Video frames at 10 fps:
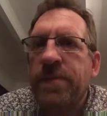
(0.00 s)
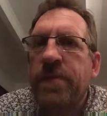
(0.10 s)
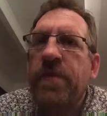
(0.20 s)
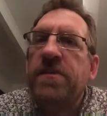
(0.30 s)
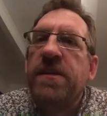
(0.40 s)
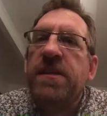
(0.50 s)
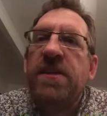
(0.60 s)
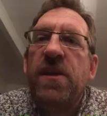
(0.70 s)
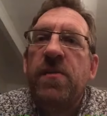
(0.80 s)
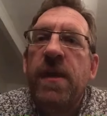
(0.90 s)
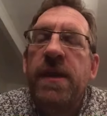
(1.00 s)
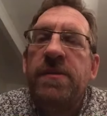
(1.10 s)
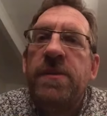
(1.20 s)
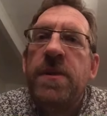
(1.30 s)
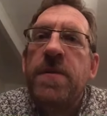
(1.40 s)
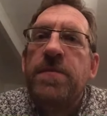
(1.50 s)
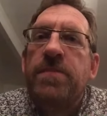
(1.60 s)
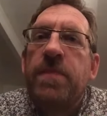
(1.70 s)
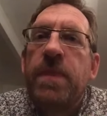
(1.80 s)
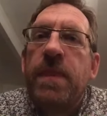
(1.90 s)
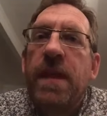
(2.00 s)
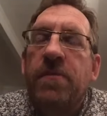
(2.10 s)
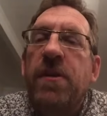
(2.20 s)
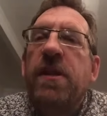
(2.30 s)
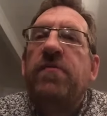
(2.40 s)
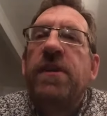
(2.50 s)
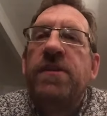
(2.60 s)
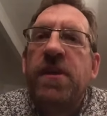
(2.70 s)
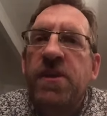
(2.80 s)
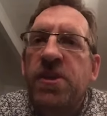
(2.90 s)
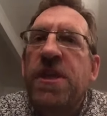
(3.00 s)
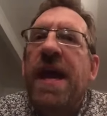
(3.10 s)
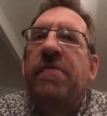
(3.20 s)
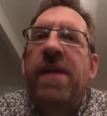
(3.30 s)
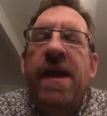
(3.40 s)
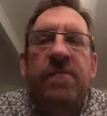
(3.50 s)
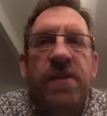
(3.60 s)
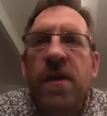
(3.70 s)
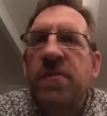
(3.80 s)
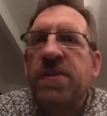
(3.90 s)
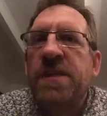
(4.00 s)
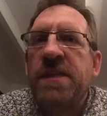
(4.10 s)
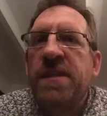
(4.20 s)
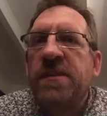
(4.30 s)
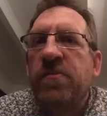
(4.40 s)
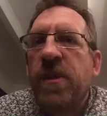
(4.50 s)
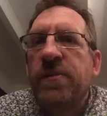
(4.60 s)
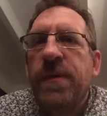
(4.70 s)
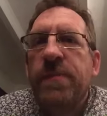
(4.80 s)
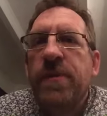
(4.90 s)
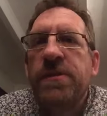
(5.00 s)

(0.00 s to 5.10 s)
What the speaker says: The first thing to do is, do your research, chat around, go to the test centre, ask people.